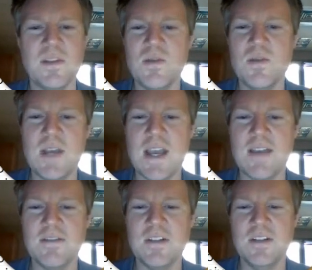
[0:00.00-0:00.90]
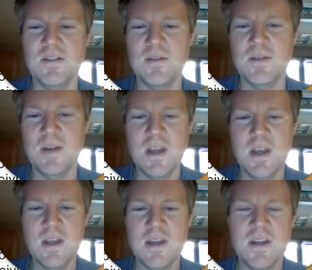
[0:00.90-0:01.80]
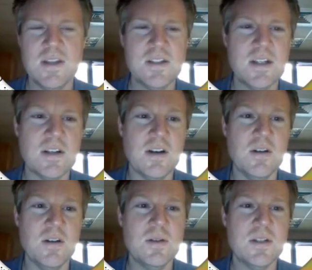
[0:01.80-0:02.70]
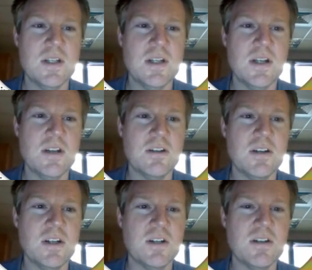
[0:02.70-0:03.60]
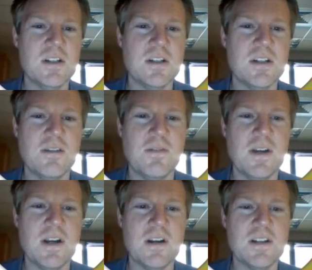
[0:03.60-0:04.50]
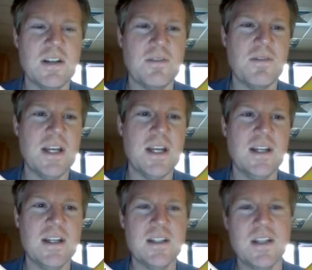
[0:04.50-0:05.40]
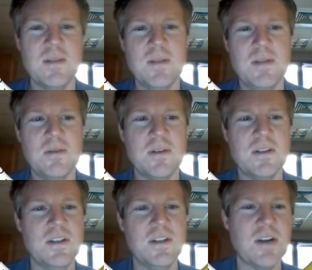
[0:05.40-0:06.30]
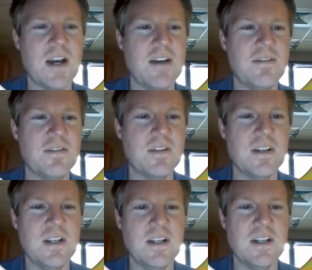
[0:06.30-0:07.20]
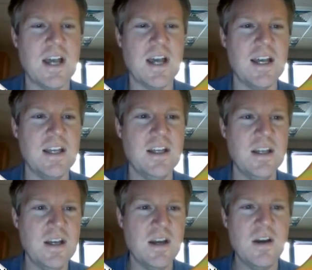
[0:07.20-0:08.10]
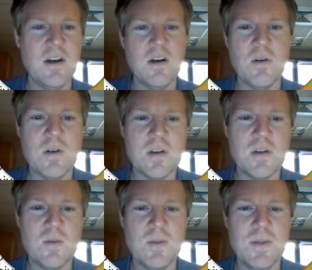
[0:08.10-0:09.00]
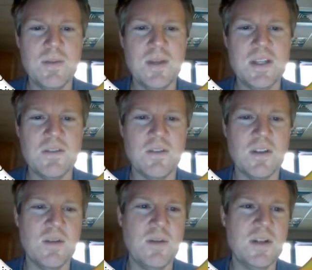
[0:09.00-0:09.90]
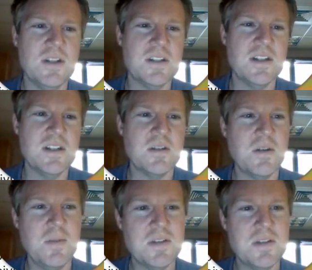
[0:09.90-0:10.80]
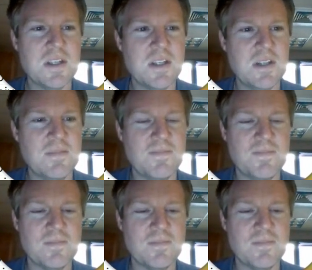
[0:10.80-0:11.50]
Do we have to stick our nose in other countries' affairs and fight and send people to draft and die? Or can we be peaceful? Can we just enjoy music and